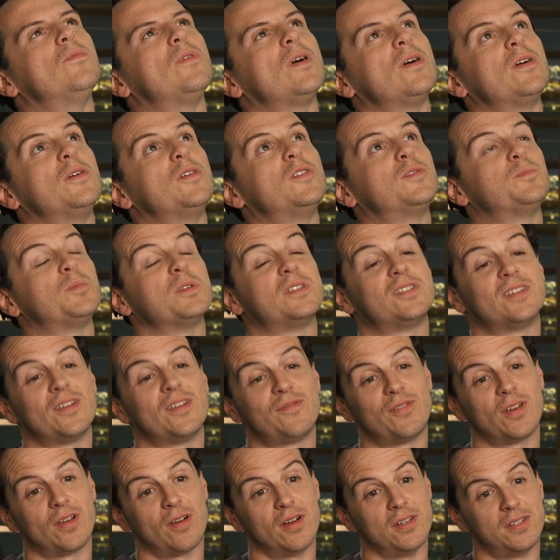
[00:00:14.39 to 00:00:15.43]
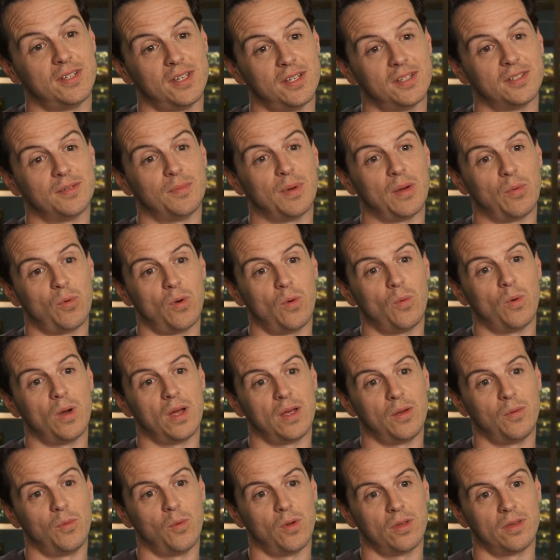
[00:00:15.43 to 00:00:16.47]
very specific ideas about what way
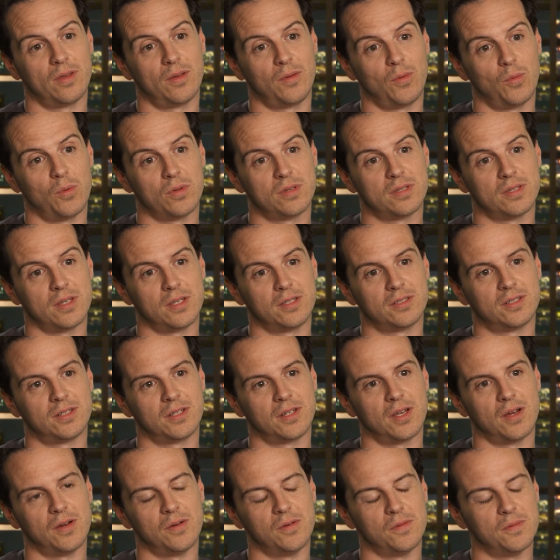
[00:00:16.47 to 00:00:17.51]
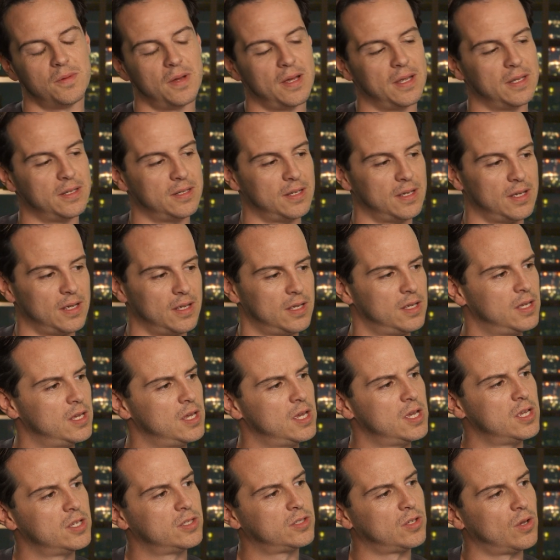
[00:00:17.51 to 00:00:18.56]
he wants things to go, and
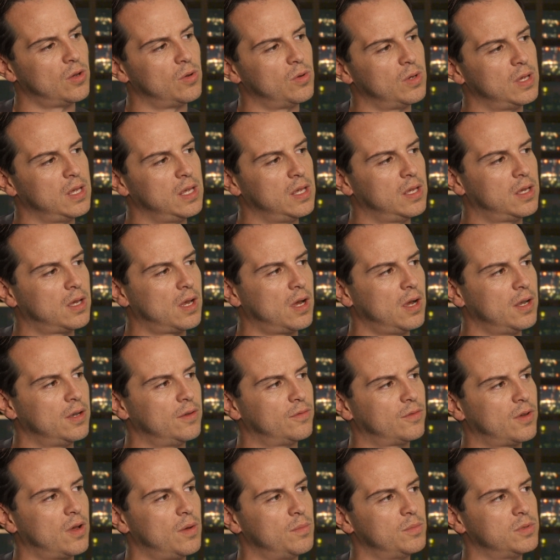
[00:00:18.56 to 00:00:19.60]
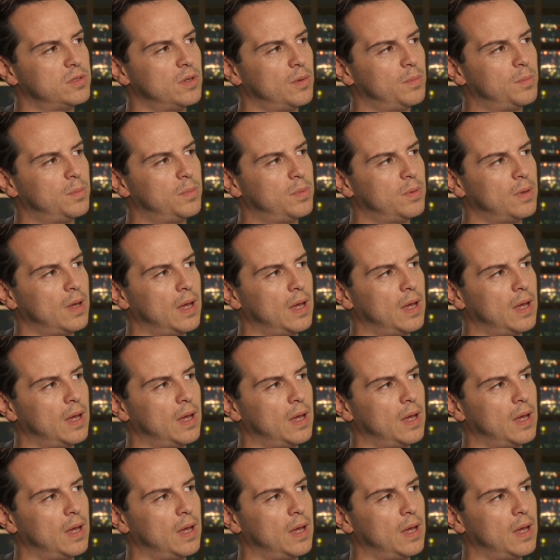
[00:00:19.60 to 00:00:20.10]
so he kind of comes up